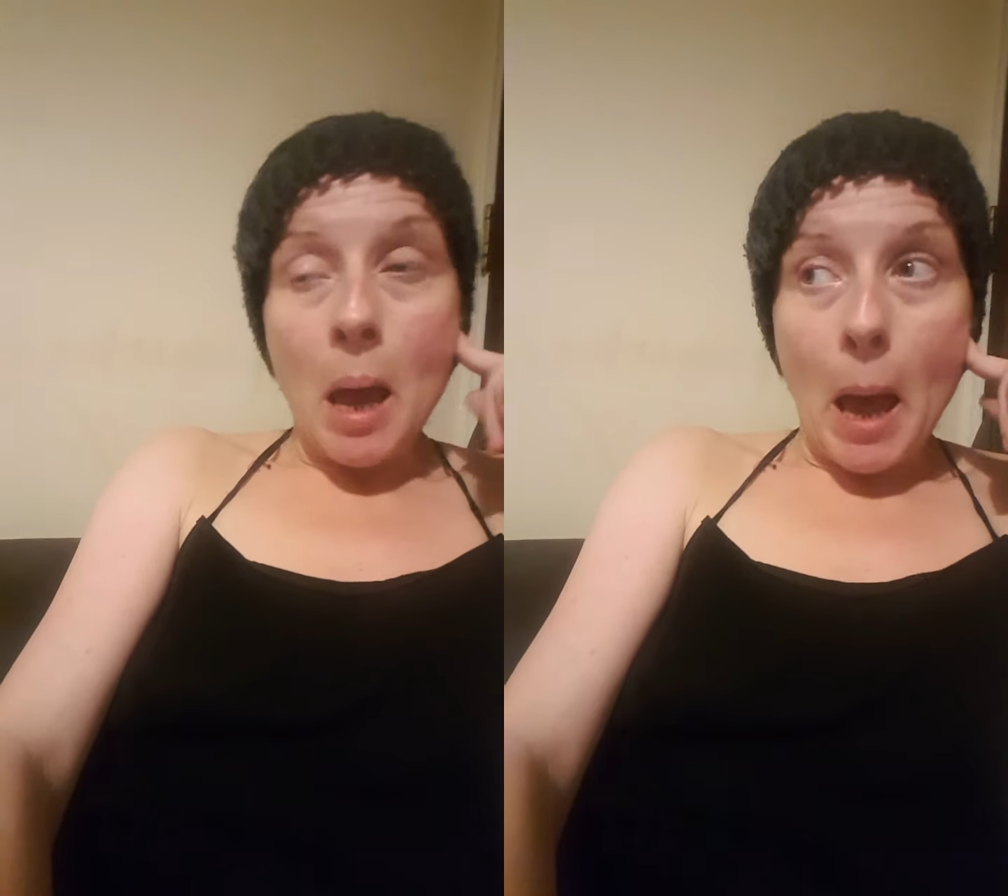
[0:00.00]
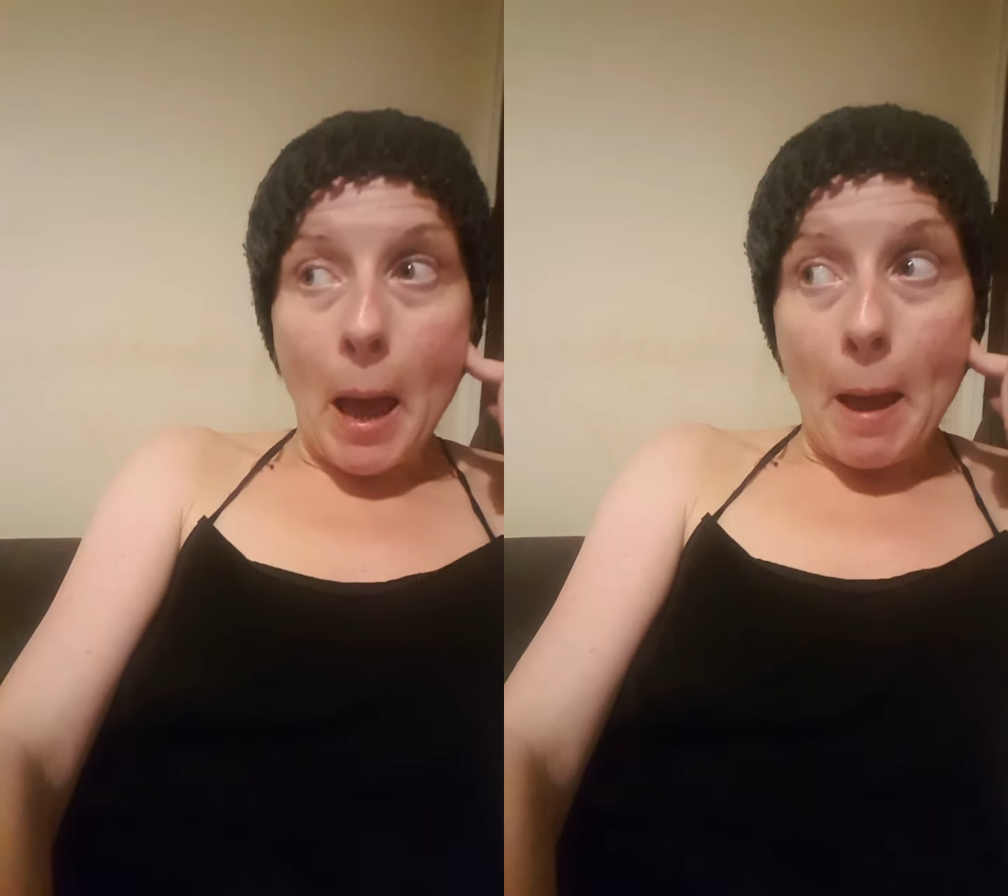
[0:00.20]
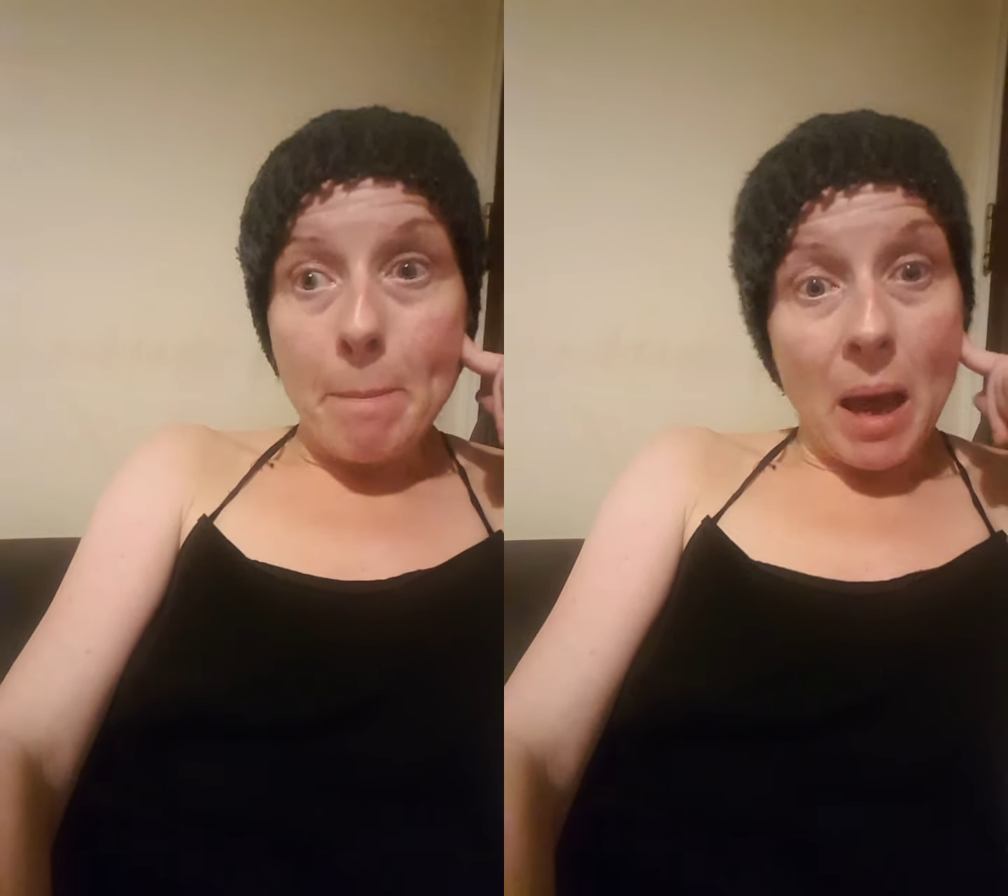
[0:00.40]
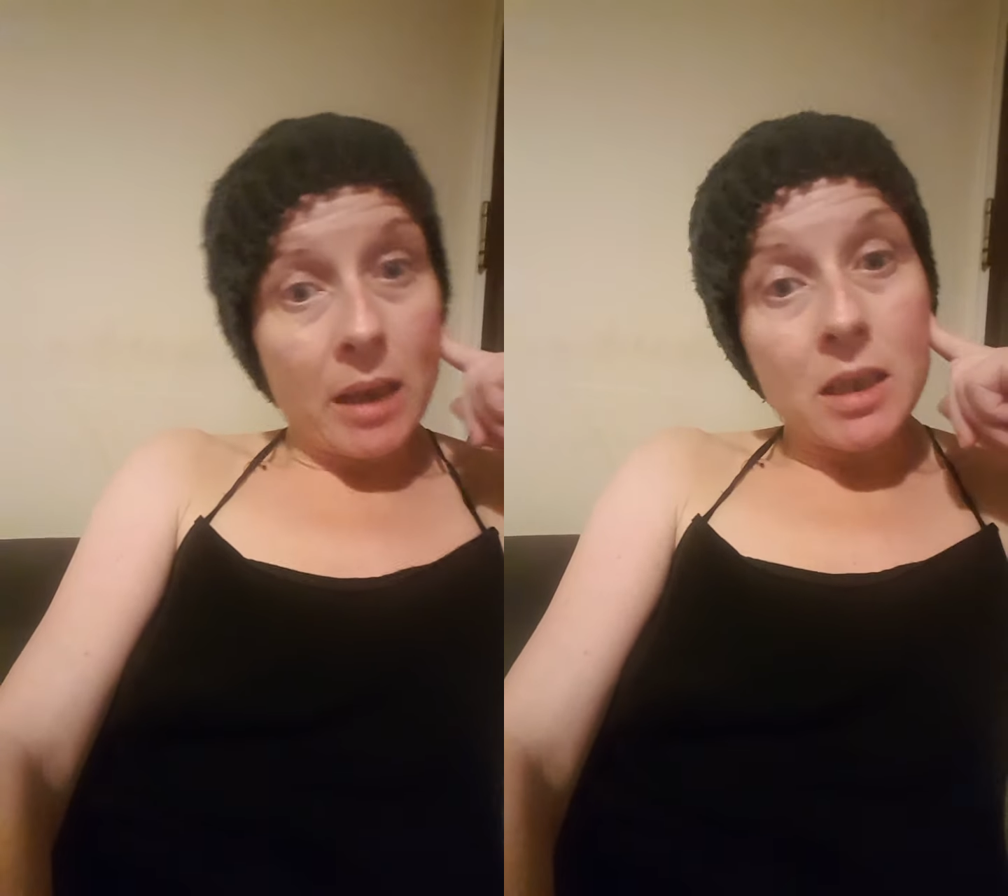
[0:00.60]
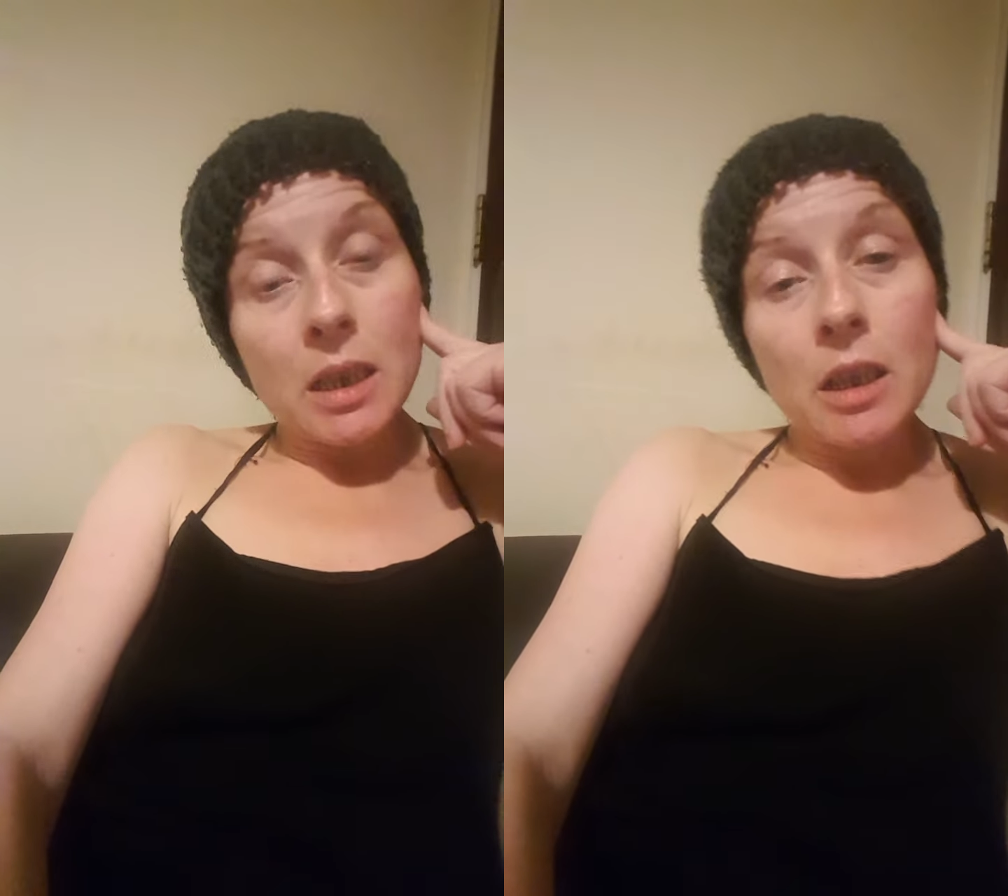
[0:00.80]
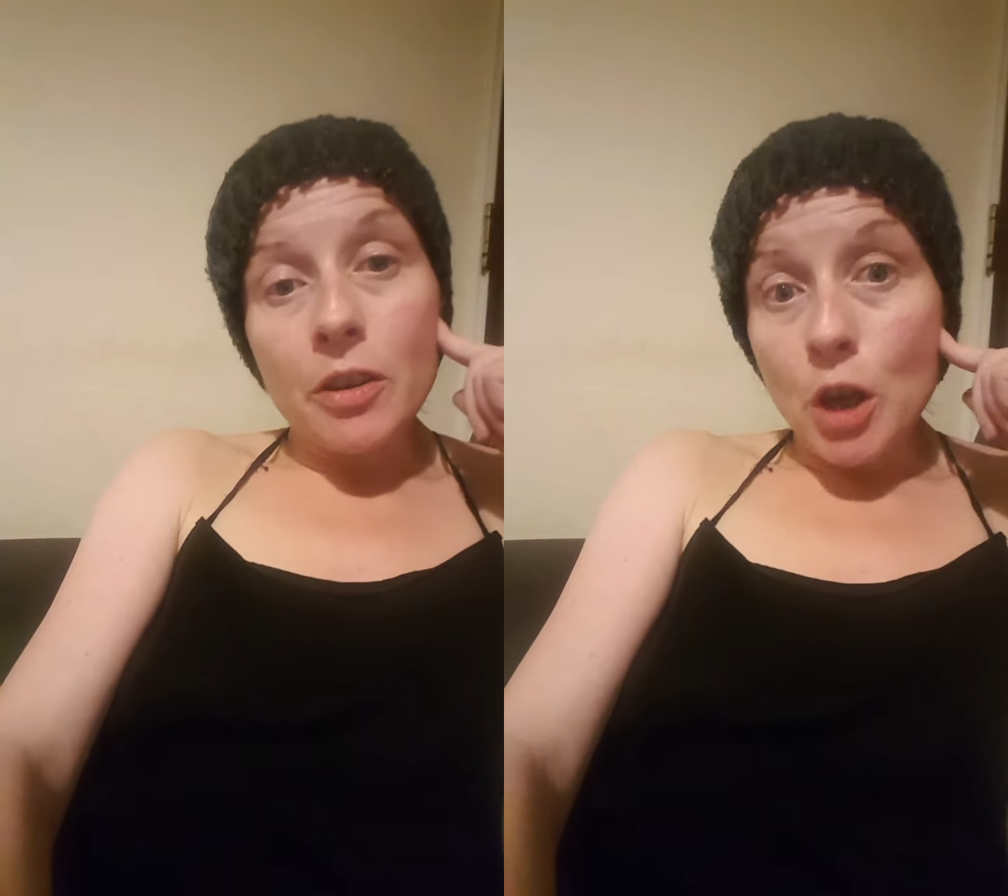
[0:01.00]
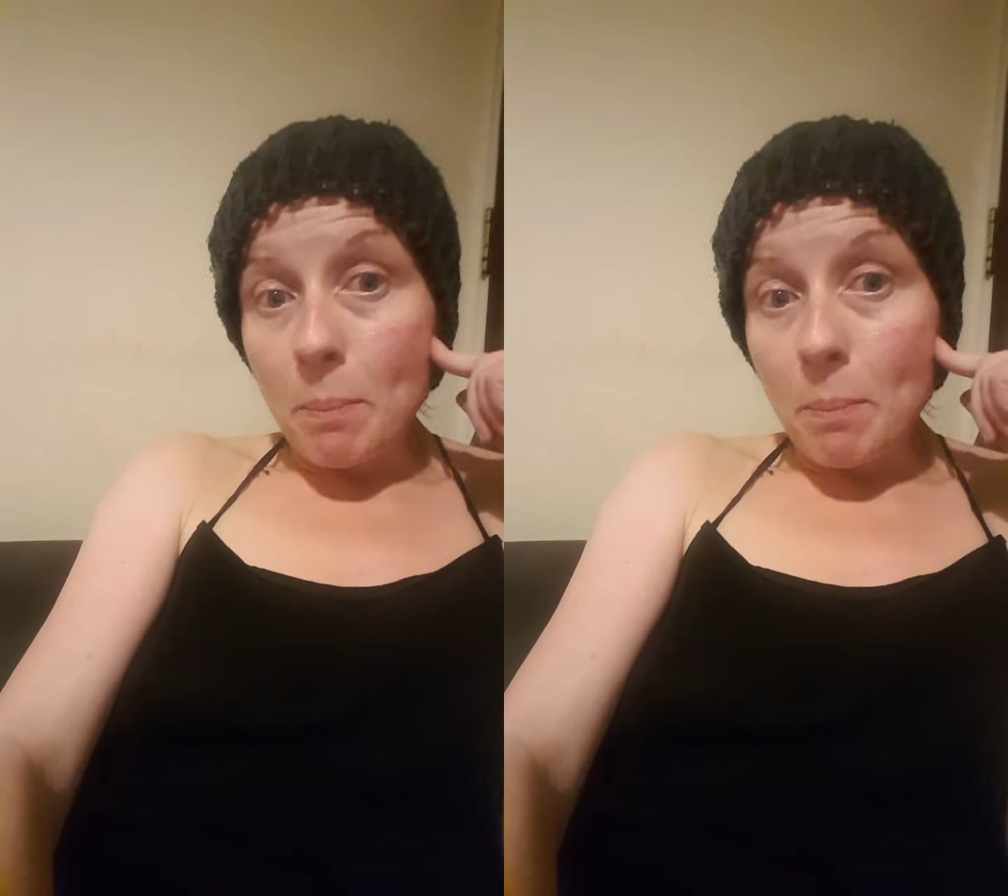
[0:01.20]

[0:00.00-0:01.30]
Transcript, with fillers: um, acting on their